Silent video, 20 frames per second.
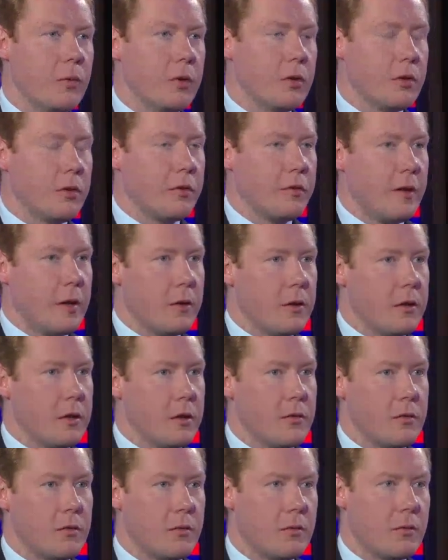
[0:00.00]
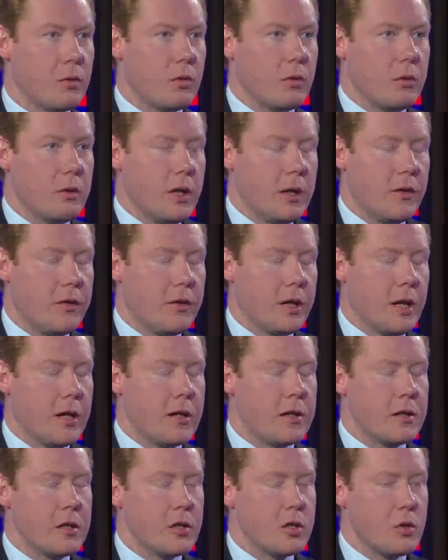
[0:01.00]
which was founded in or
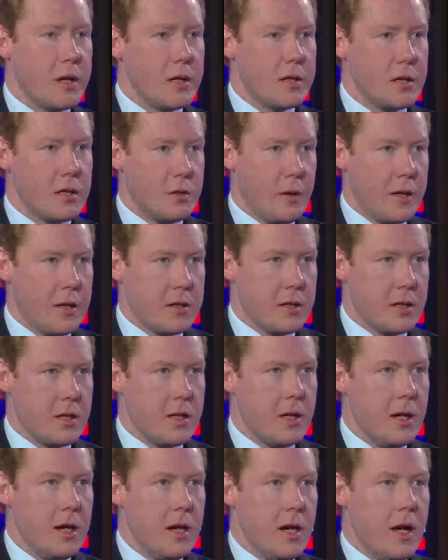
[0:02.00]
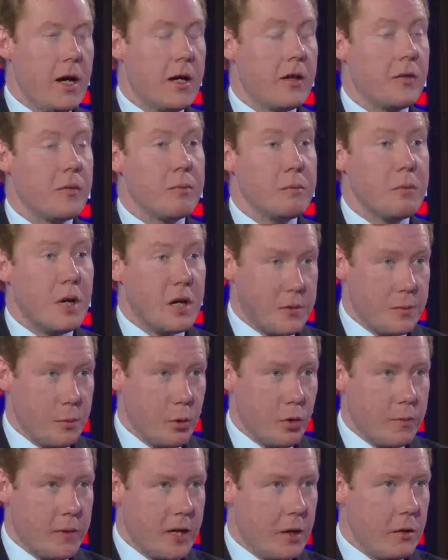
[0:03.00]
instigated in 2020 and is much
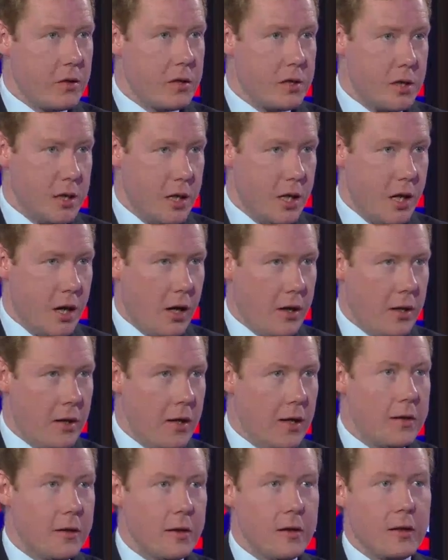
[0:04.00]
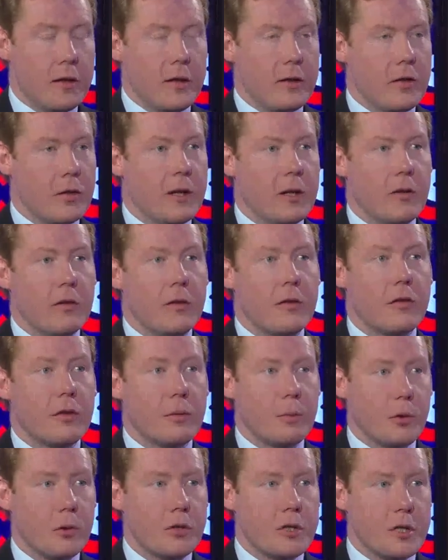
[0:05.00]
more about DEI than it is about
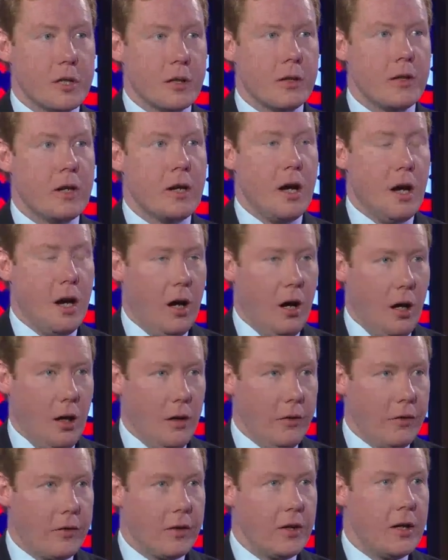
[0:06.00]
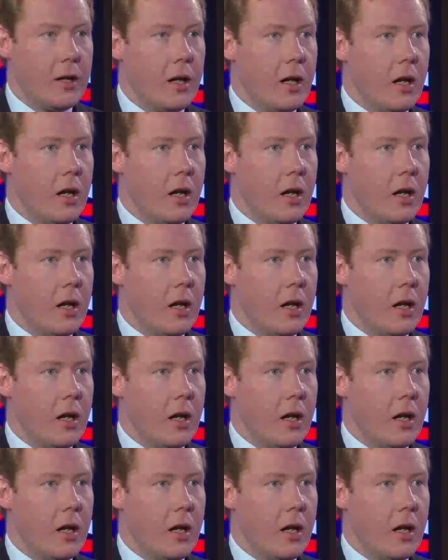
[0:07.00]
supporting arts,